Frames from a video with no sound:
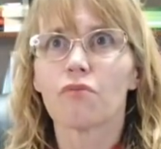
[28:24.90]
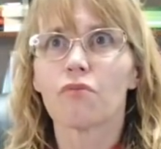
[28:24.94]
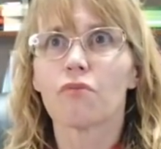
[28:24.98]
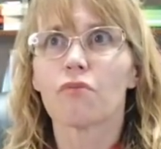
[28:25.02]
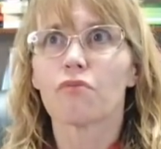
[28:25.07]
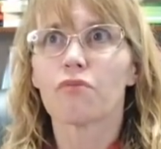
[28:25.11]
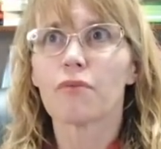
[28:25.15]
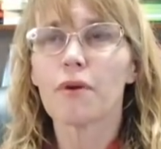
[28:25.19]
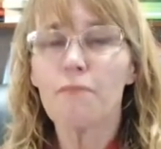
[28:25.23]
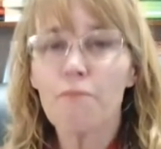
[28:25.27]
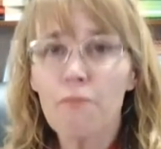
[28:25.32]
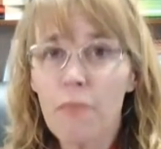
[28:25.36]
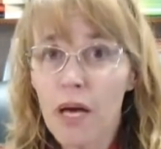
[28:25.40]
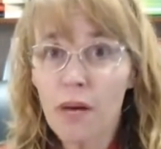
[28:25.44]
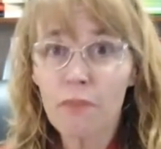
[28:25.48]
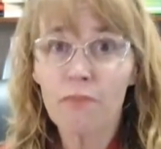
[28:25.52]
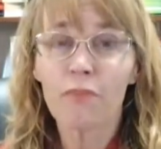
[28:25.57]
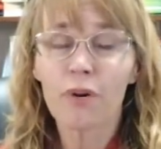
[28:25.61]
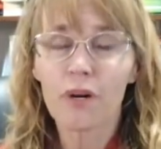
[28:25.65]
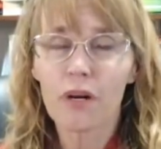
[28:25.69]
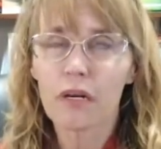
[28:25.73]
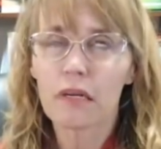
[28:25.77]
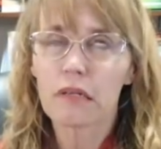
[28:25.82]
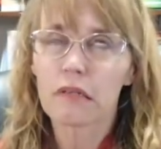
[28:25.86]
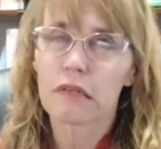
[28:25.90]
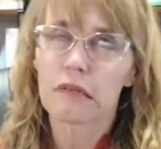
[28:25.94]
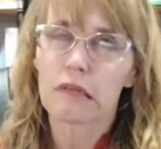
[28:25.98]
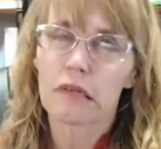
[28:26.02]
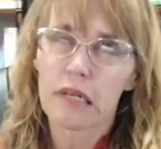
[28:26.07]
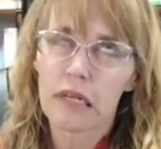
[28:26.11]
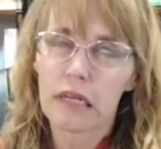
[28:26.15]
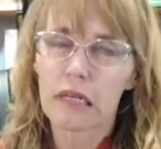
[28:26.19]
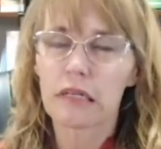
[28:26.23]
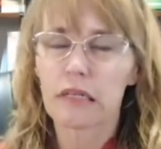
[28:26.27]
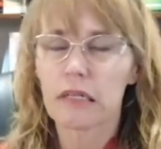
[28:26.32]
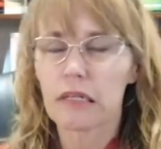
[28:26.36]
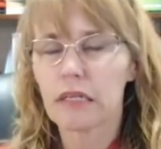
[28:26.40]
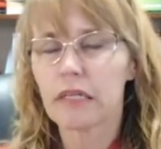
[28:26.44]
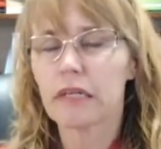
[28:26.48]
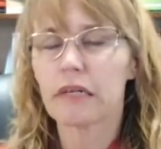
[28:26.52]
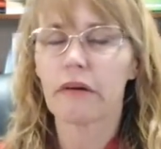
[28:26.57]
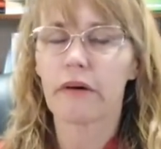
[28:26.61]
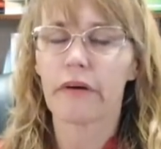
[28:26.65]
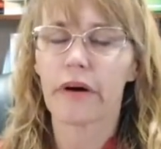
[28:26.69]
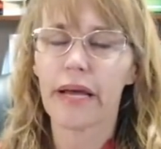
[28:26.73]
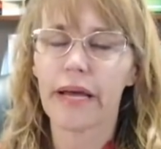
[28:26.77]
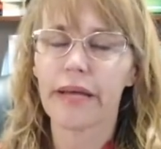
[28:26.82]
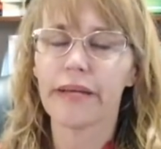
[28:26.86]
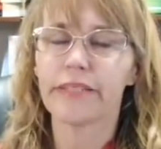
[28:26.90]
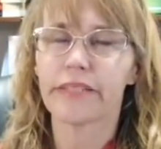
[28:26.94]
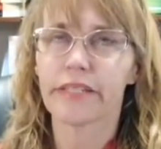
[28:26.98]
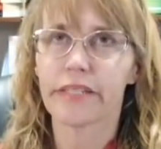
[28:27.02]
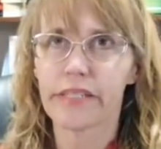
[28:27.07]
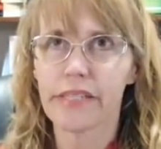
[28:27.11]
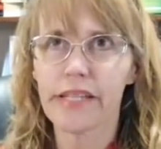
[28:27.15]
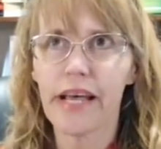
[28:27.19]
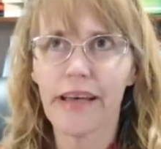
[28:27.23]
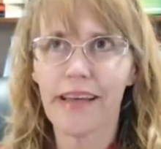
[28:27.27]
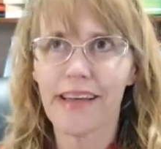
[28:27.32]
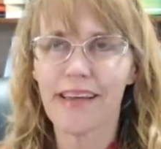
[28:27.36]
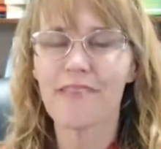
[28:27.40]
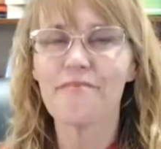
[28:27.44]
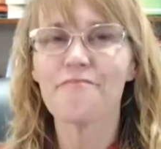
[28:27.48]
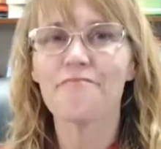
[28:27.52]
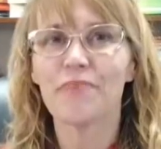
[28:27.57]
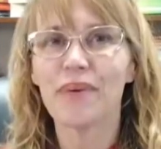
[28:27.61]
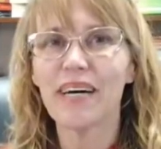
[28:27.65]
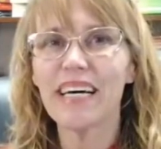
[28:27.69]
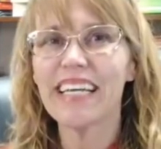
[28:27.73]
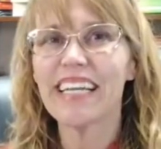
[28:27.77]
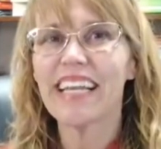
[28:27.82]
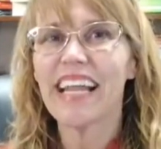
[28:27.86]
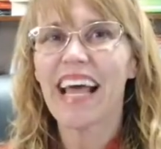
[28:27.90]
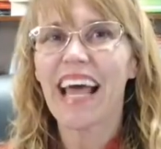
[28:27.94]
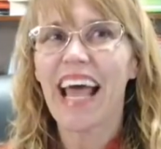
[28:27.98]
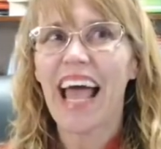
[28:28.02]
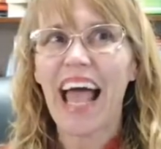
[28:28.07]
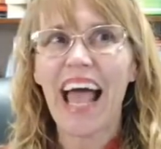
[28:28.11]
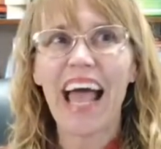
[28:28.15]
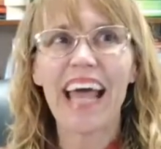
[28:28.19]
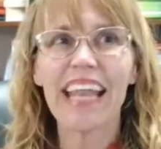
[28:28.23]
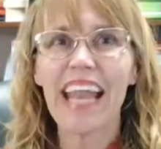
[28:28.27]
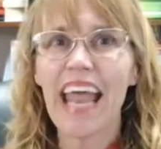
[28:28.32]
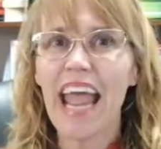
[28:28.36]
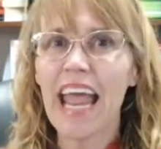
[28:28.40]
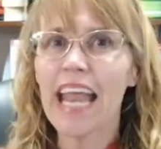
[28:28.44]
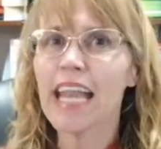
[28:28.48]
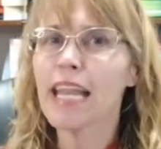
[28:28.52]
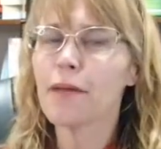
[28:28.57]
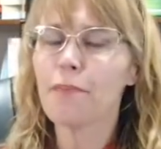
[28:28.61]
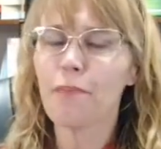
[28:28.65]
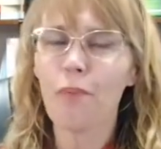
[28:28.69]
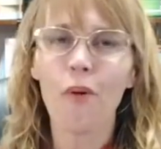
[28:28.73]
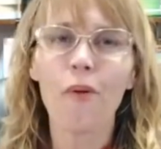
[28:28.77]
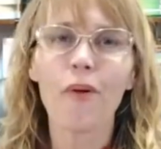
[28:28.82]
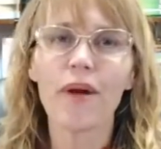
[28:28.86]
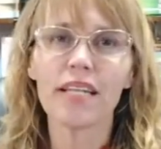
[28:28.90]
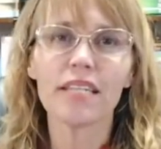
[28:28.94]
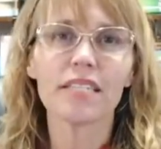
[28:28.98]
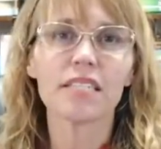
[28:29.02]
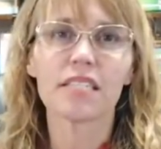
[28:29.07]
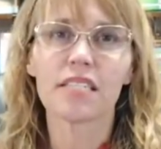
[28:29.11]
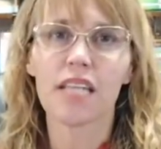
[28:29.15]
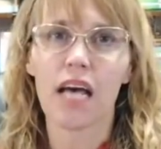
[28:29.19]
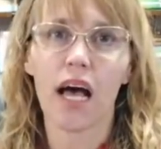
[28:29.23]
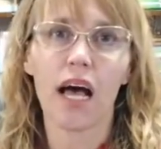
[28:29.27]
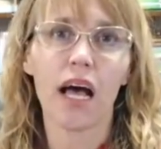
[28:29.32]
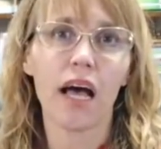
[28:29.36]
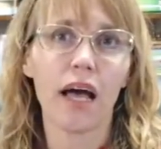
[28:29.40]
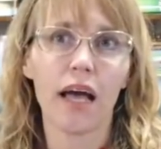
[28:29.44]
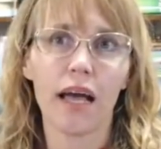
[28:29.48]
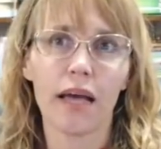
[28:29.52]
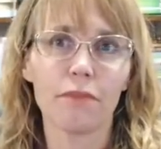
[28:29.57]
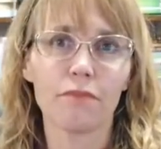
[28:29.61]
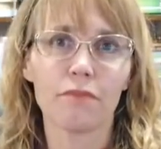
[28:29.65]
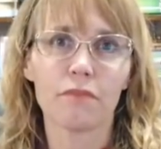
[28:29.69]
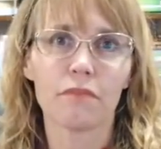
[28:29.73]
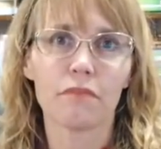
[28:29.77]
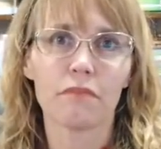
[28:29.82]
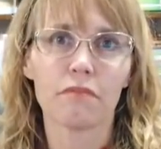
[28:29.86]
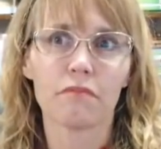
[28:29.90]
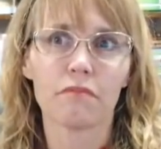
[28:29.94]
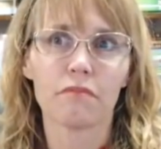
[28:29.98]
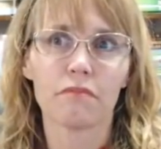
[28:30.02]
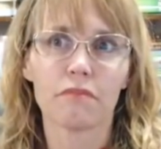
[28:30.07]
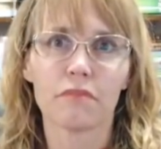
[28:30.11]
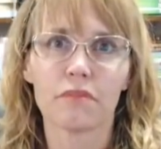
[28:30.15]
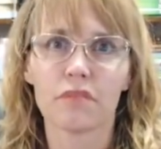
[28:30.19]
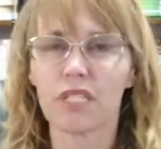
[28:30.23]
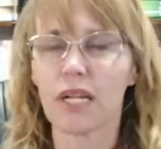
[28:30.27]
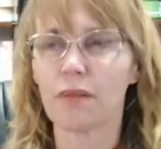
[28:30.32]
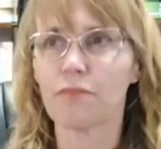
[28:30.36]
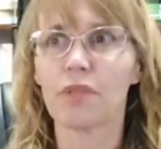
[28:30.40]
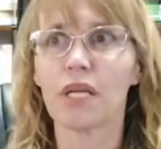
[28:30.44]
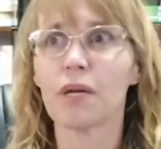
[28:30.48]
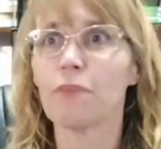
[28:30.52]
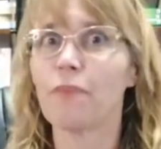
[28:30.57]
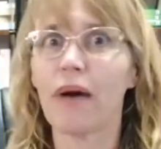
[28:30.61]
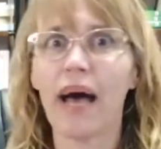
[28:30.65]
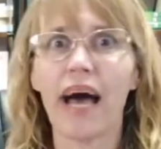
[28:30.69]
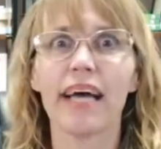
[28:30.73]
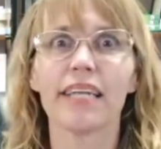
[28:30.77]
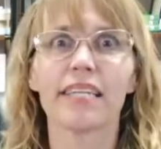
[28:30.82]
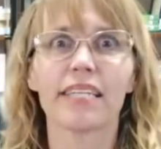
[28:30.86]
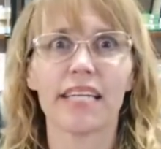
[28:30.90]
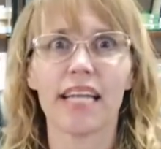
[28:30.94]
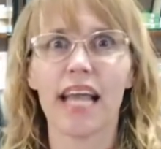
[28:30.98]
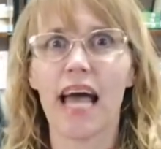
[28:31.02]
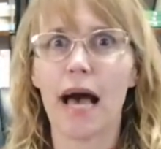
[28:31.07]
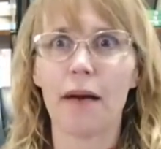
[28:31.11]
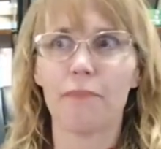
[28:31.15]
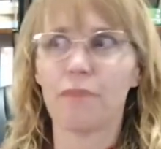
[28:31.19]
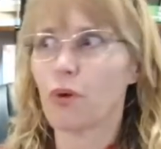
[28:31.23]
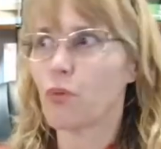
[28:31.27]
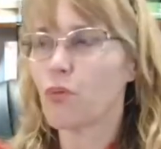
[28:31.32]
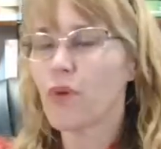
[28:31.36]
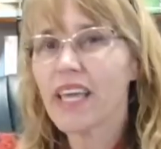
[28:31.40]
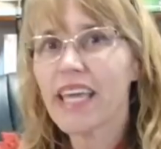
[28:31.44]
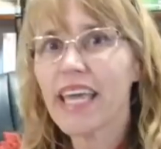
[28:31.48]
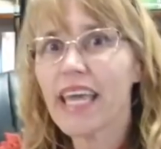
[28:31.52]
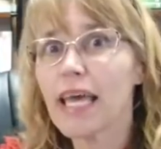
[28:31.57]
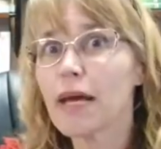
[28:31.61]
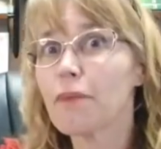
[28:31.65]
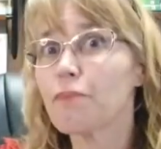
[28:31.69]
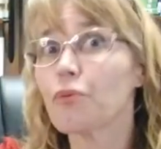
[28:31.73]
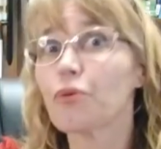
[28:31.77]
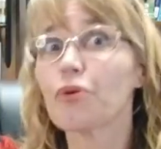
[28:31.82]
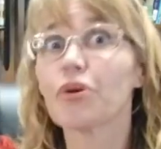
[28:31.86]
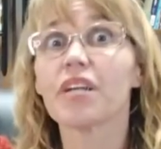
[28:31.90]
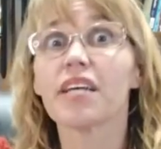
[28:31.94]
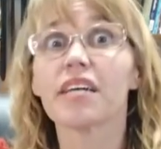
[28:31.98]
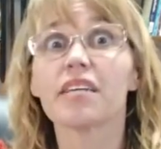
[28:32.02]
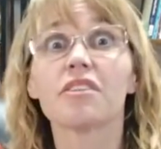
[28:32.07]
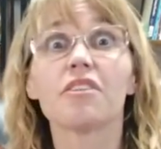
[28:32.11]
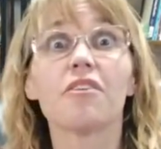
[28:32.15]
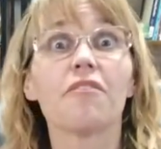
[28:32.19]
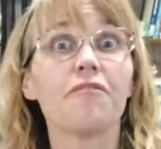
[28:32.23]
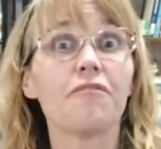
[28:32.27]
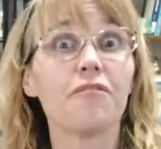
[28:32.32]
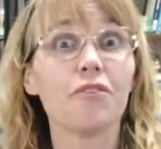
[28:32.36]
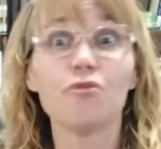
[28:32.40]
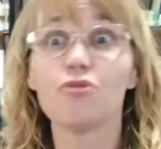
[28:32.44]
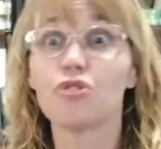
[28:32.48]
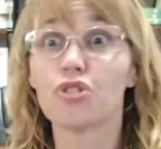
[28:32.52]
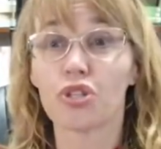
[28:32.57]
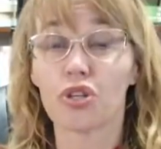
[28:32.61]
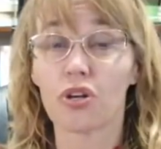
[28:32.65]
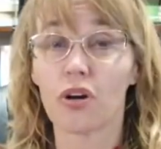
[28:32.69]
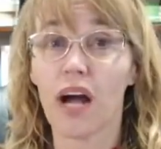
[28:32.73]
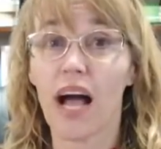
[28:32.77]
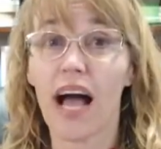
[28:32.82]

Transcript: Remember, and you know, I hate to say it, but at any point in time, something bad can happen. We can't predict the future.